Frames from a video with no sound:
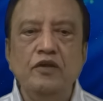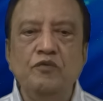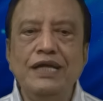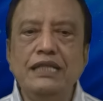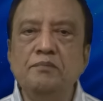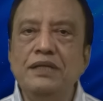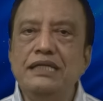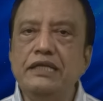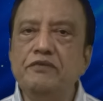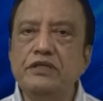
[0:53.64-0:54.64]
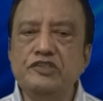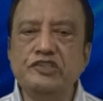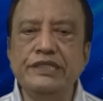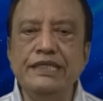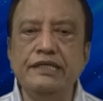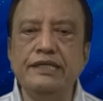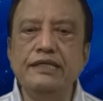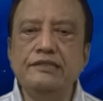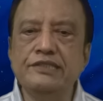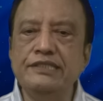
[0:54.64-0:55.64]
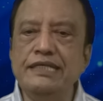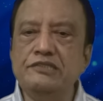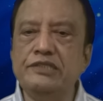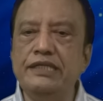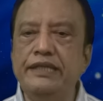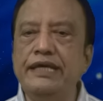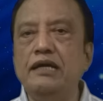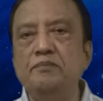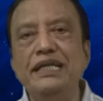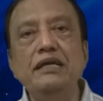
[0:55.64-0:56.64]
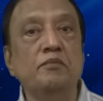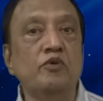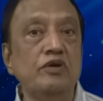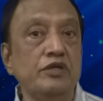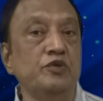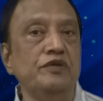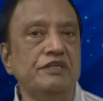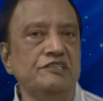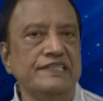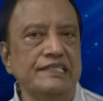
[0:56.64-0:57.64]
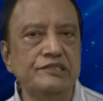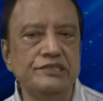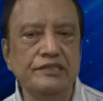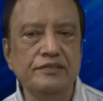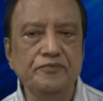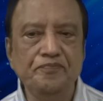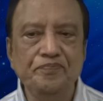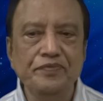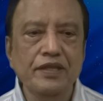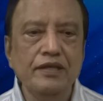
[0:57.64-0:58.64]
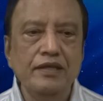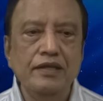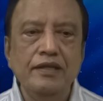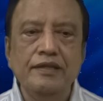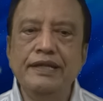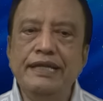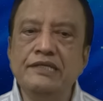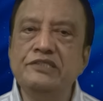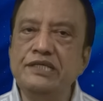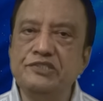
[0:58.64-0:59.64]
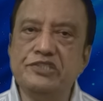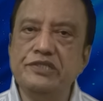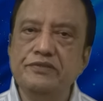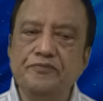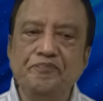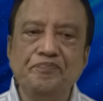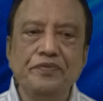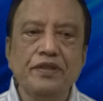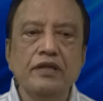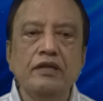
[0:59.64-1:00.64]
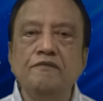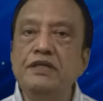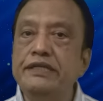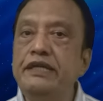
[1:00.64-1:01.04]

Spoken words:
While the multiverse theory suggests that there are many more universes that exist with